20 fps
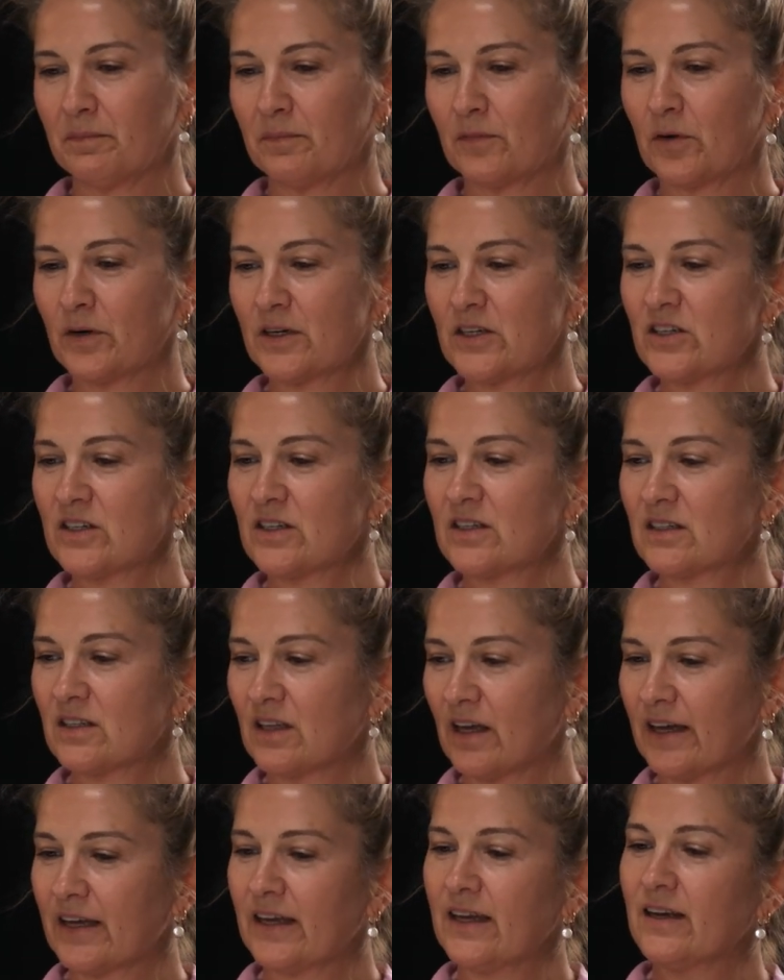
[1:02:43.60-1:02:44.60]
questions
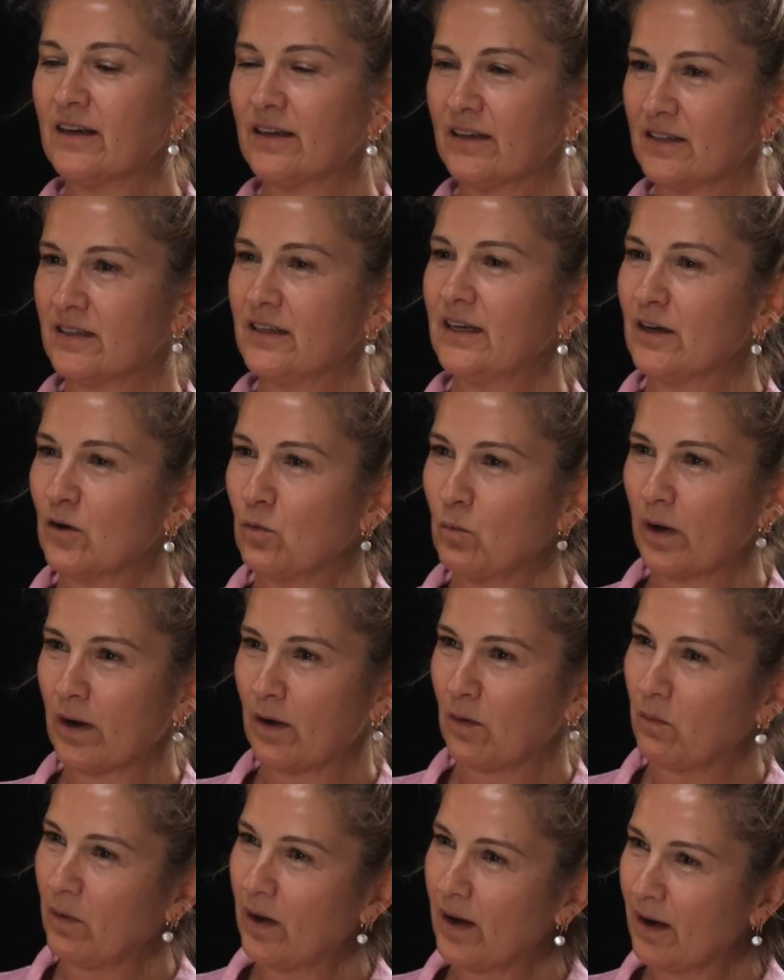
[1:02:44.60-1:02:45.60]
like in a
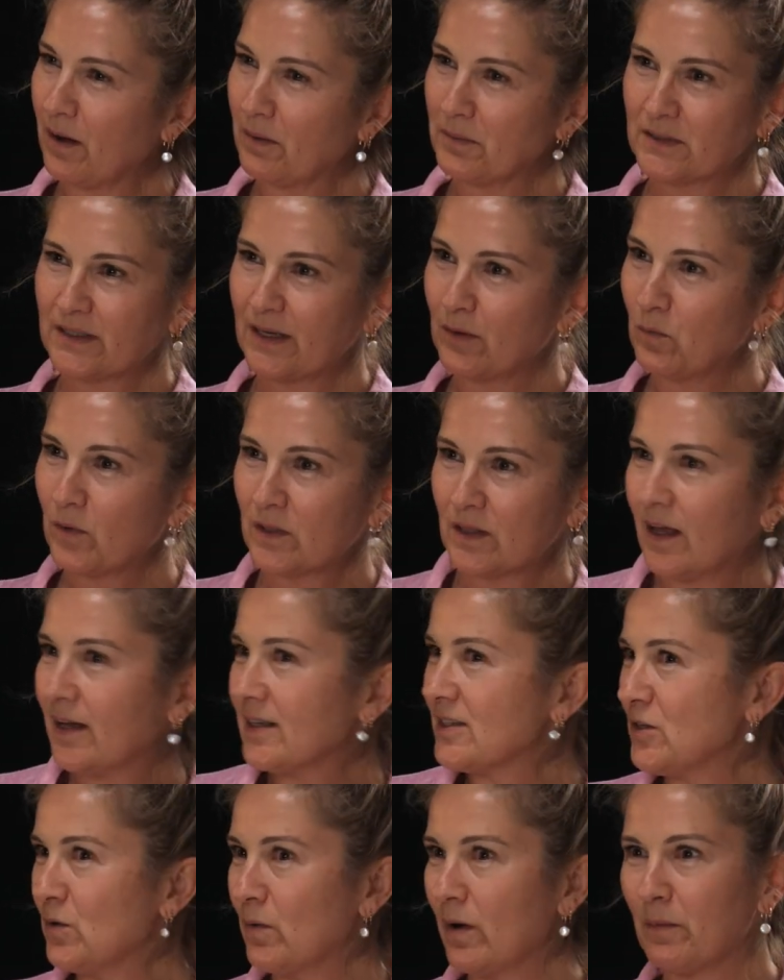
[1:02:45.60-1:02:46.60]
one-on-one. I would say, what
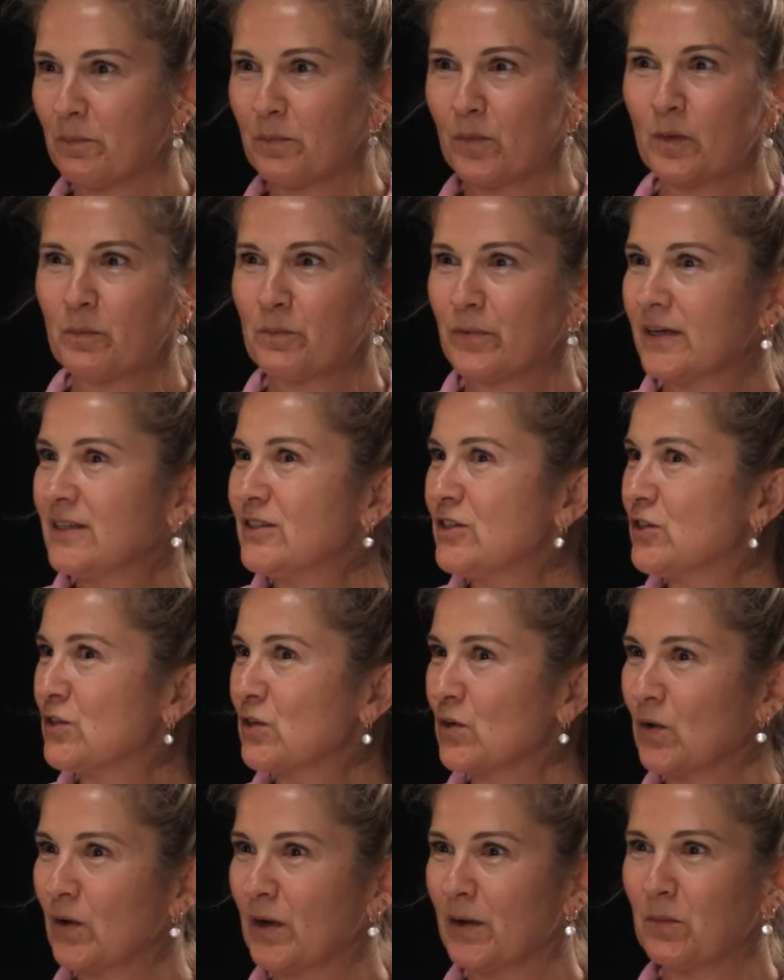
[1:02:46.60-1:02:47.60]
lights you up? What brings you
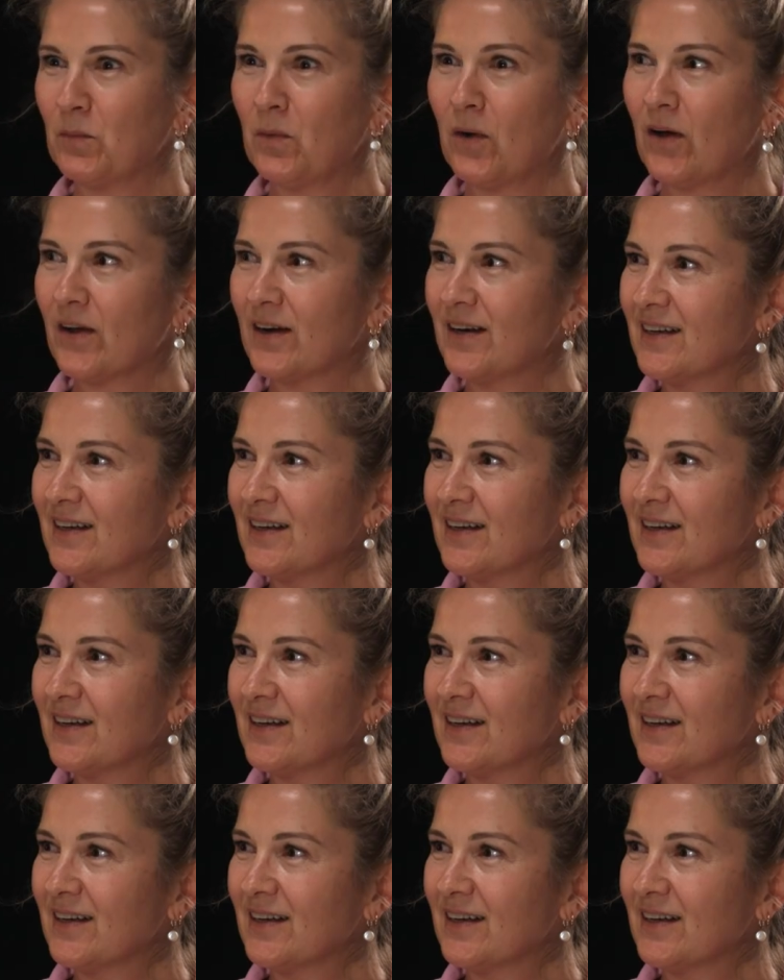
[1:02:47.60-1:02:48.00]
joy? What